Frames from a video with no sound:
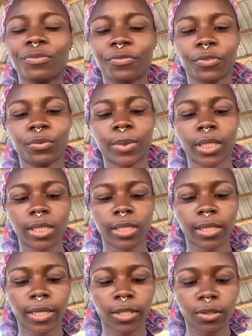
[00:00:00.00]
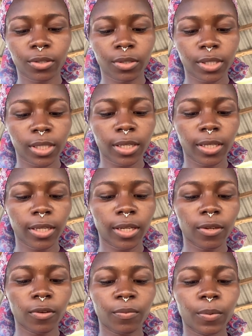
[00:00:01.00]
film inside because a
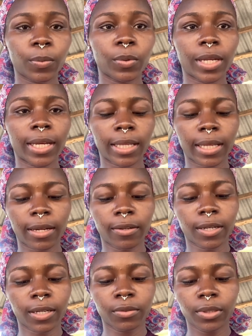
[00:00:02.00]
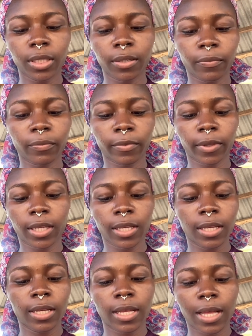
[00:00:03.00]
lot of people are around
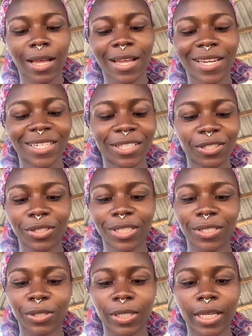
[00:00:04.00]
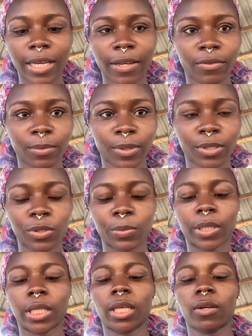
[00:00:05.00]
and it's not easy to get everybody to
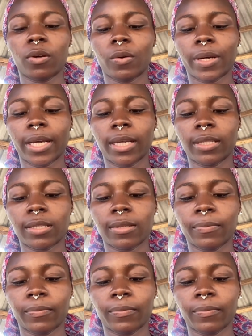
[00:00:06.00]
be quiet